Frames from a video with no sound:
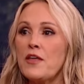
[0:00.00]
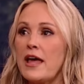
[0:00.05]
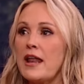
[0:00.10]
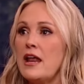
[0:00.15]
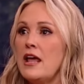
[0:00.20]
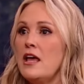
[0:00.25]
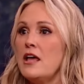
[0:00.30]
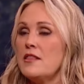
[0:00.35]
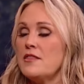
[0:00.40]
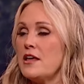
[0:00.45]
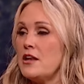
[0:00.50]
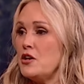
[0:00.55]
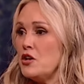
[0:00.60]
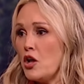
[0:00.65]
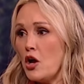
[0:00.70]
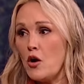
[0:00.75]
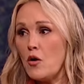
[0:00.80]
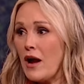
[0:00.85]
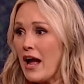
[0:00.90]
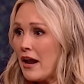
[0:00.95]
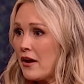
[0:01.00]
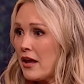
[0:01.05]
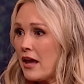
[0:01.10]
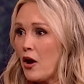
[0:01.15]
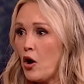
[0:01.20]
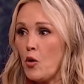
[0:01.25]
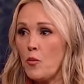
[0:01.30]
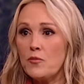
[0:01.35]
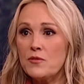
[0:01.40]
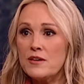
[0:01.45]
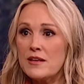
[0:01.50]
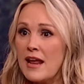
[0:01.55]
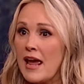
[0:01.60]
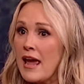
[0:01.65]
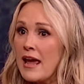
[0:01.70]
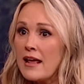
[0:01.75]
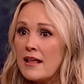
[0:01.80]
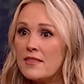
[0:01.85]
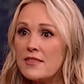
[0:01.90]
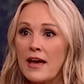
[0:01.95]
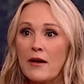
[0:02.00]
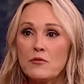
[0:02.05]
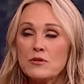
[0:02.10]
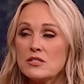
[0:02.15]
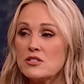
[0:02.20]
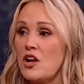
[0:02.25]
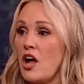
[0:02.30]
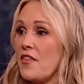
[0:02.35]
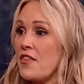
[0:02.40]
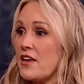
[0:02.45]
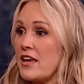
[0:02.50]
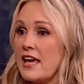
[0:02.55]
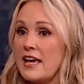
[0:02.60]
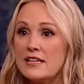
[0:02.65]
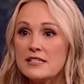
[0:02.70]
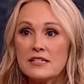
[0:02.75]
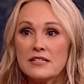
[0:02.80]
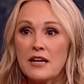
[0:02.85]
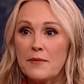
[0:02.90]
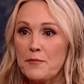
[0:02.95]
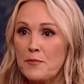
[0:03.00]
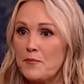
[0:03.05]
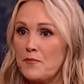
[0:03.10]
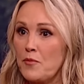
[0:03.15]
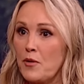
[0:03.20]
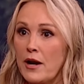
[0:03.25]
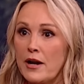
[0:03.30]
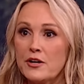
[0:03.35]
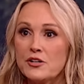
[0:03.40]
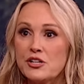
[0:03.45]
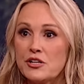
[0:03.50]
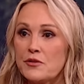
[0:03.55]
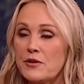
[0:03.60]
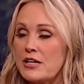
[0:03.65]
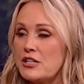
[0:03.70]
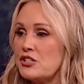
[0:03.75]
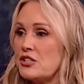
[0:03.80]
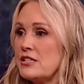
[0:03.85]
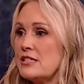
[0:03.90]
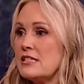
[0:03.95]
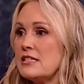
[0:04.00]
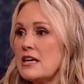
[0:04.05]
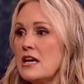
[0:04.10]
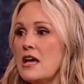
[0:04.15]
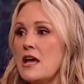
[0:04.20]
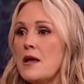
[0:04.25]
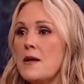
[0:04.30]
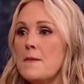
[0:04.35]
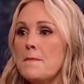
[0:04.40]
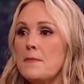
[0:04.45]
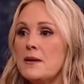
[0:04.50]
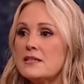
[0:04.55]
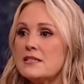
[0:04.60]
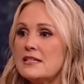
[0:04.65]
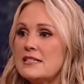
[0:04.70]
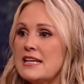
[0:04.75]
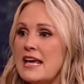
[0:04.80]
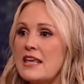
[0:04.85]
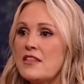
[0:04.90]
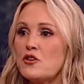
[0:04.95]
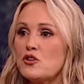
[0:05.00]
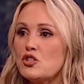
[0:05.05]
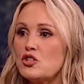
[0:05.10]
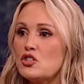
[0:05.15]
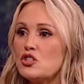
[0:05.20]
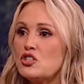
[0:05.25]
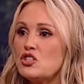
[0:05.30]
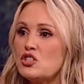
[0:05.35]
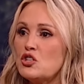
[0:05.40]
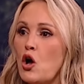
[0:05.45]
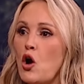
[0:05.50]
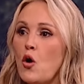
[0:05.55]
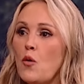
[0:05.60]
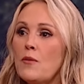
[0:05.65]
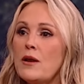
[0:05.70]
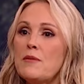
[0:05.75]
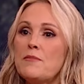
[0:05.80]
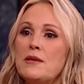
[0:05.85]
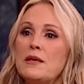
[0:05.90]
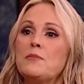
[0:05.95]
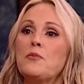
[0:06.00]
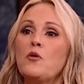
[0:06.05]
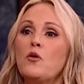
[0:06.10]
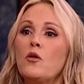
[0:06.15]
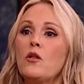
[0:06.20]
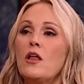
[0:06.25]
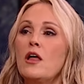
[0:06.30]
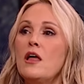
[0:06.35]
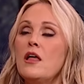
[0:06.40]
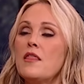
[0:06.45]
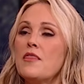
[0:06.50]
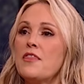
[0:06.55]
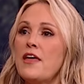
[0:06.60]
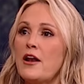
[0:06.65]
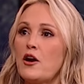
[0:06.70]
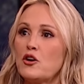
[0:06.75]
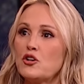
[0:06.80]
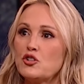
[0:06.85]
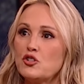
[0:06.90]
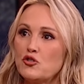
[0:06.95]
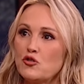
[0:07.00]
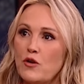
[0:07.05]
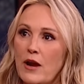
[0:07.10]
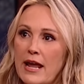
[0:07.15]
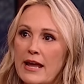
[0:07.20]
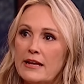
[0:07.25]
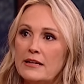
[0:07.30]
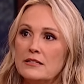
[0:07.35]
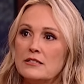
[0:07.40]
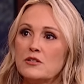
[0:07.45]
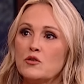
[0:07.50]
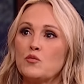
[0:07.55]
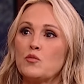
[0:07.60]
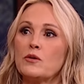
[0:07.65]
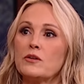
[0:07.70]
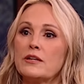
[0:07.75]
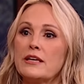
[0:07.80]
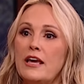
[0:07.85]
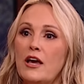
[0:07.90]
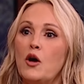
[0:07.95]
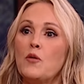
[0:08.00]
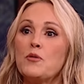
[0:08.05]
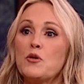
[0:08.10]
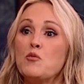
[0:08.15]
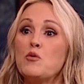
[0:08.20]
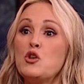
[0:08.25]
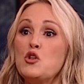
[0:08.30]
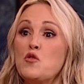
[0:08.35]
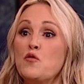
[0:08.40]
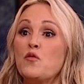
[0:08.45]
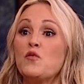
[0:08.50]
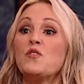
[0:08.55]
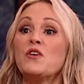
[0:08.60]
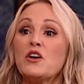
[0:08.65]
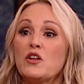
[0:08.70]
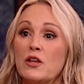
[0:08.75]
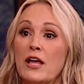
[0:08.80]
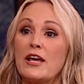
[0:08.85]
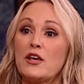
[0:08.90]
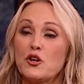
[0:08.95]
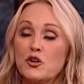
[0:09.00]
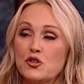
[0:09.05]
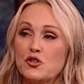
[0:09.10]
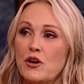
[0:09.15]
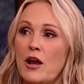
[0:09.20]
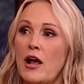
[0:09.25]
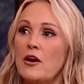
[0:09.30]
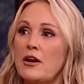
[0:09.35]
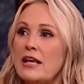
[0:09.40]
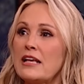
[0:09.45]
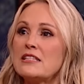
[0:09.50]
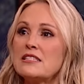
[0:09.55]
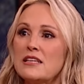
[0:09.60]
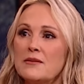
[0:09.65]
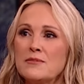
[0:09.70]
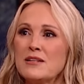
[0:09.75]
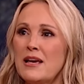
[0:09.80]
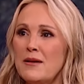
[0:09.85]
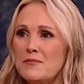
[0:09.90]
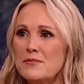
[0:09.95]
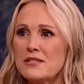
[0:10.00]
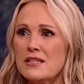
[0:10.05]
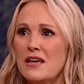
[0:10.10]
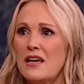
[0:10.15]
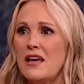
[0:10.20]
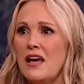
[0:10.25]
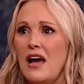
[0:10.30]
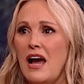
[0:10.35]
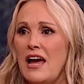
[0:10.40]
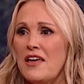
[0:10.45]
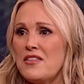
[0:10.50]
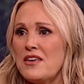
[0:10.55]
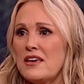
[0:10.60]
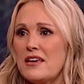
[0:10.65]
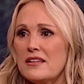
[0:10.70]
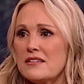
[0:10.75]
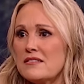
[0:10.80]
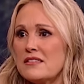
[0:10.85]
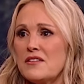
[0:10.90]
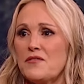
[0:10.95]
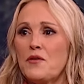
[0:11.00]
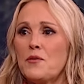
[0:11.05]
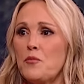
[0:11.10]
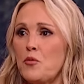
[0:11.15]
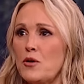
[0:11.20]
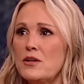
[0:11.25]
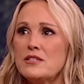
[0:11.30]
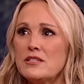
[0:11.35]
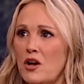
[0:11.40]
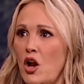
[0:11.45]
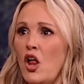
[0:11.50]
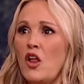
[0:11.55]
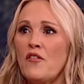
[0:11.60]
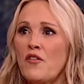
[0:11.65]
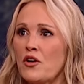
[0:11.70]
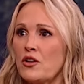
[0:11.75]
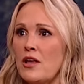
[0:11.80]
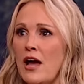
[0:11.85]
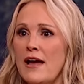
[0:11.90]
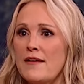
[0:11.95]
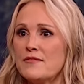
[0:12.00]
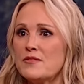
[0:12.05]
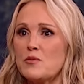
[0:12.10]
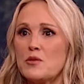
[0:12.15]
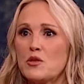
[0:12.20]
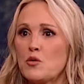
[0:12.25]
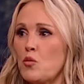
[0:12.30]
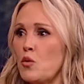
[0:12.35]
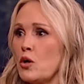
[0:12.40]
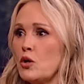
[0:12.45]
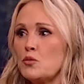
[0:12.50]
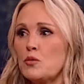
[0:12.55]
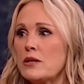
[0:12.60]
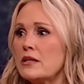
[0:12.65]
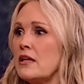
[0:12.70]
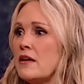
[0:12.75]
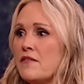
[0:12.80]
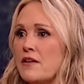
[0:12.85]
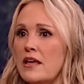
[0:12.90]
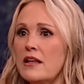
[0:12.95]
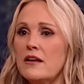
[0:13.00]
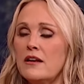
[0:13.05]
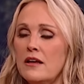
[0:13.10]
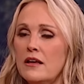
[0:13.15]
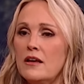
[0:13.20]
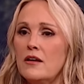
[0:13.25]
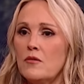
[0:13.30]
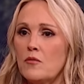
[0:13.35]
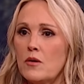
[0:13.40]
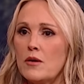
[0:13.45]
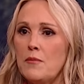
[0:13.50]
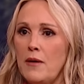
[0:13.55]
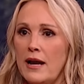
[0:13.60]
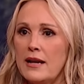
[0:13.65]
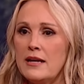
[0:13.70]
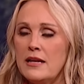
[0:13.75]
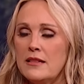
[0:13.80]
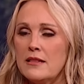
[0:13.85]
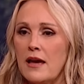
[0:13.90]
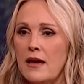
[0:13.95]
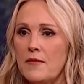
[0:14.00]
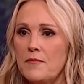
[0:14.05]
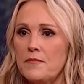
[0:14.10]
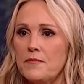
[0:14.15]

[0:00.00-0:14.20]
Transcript: that know how to help today. That was not the case in prior generations. Mm. Yeah. But today there's so many people that are trained to really help you when you feel like you're drowning. And sometimes I think at different points in all of our lives with the world we live in, we might need that.